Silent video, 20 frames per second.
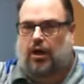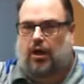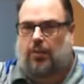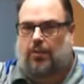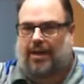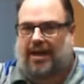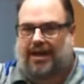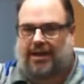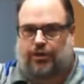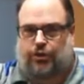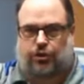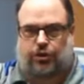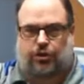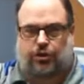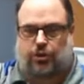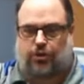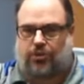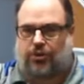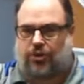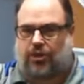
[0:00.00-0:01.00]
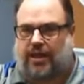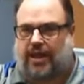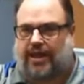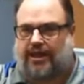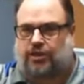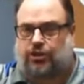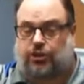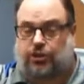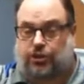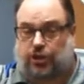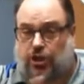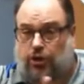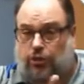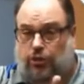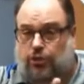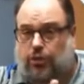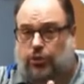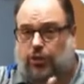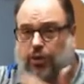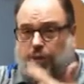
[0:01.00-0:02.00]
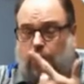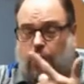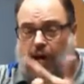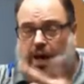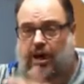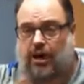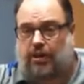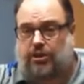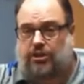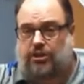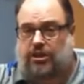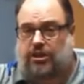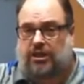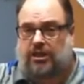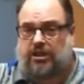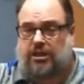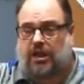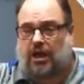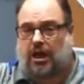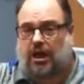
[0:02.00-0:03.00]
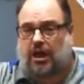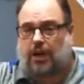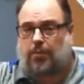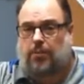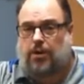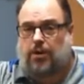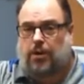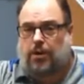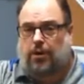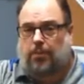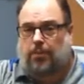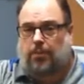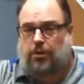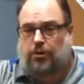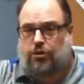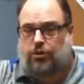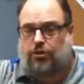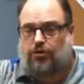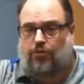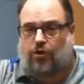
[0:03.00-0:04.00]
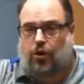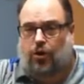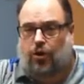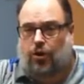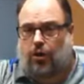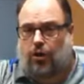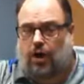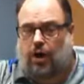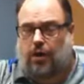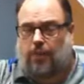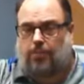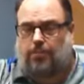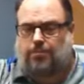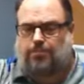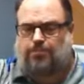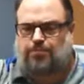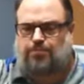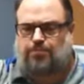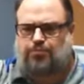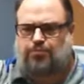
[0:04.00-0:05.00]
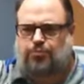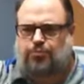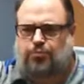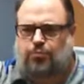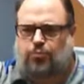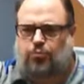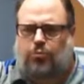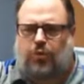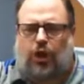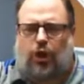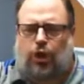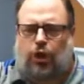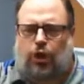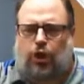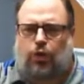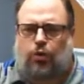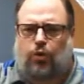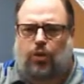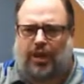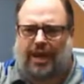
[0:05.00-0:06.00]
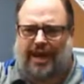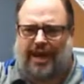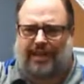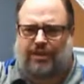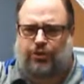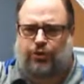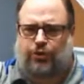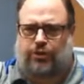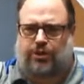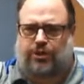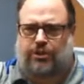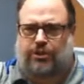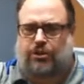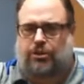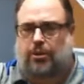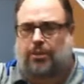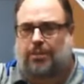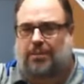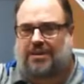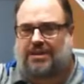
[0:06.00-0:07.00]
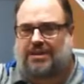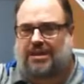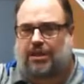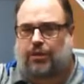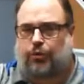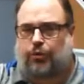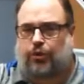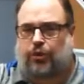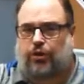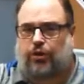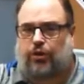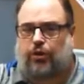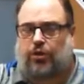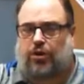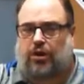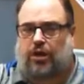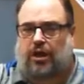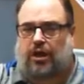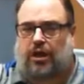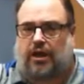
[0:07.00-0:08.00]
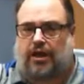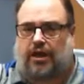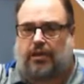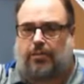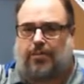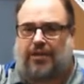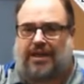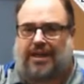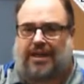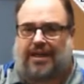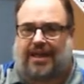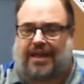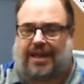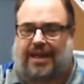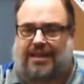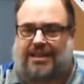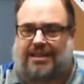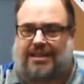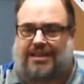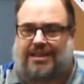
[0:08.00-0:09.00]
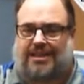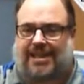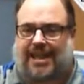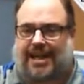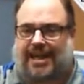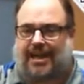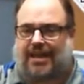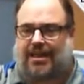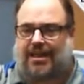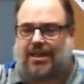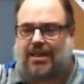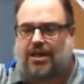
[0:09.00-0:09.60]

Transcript: Hazardous communications, OSHA requires it. Most of our local hazardous material, EPD, state